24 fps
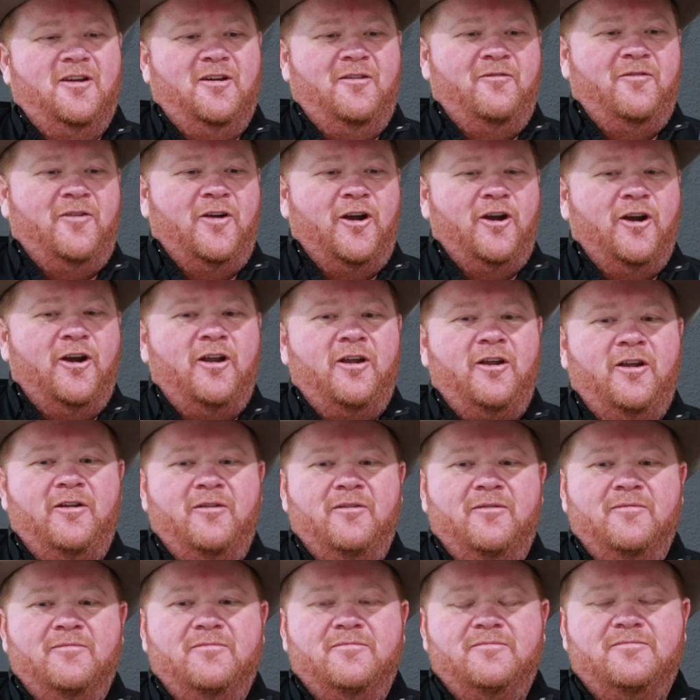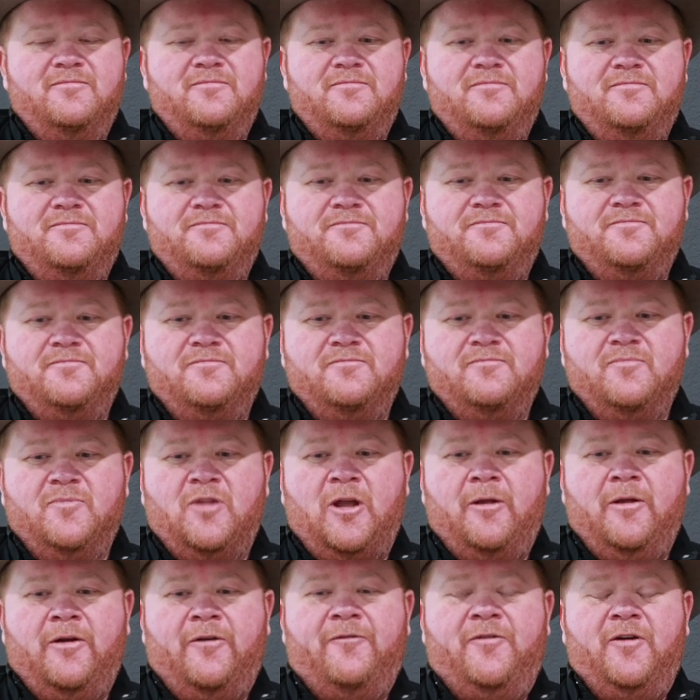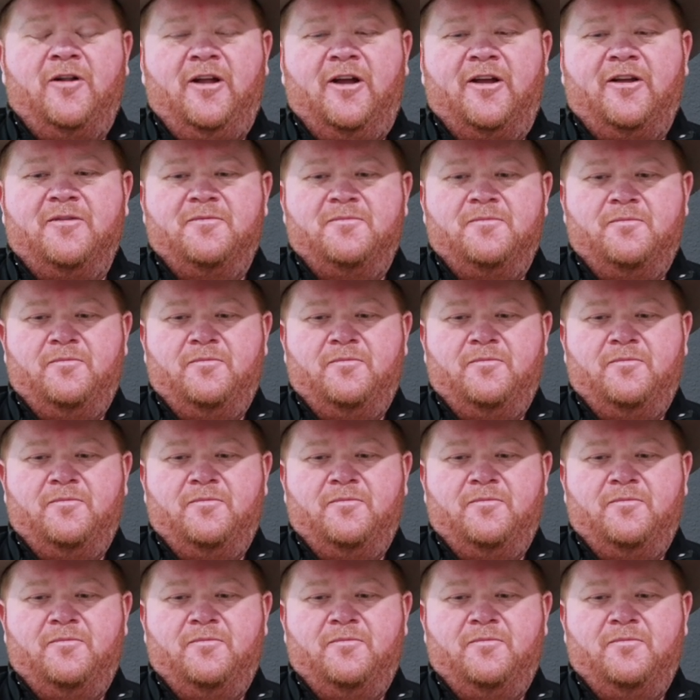I feel like